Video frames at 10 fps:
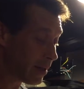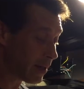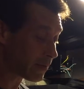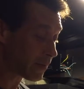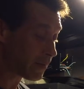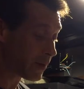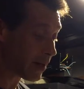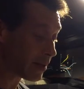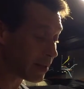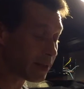
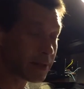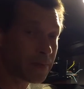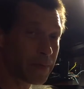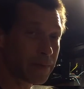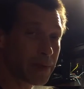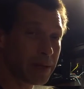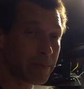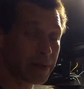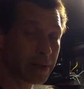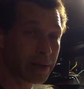I did this
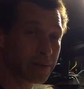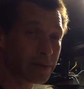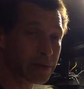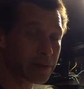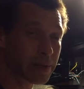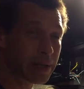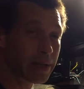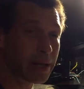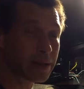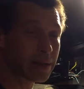15-minute intervals so we
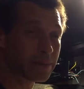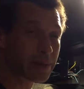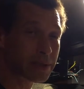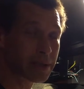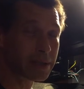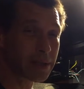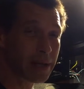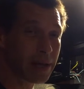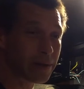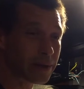could end up with a
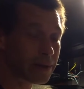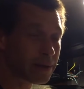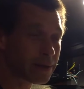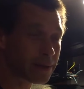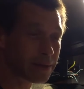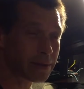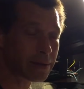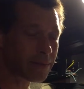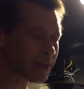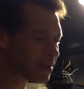
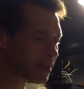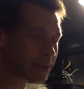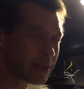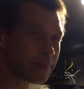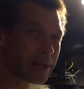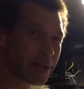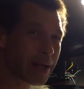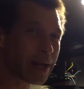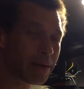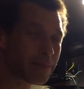
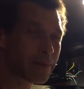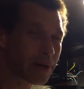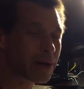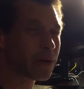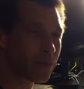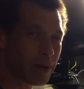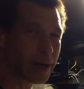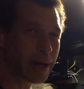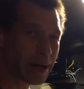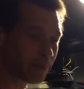60-minute amp or
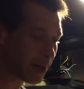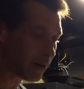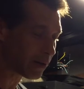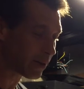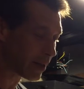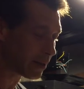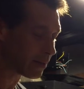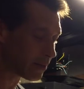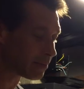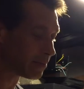1 amp hour rate,
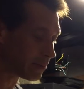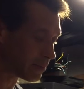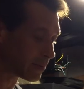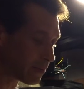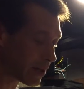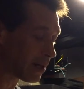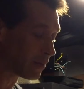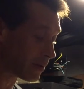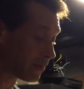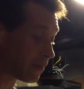
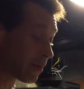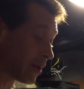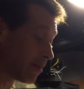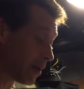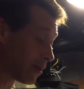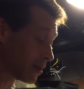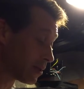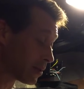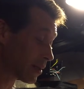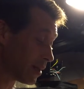whatever, 4 amp
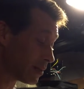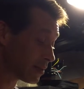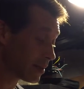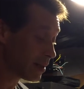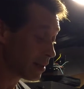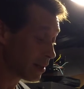hours in this case.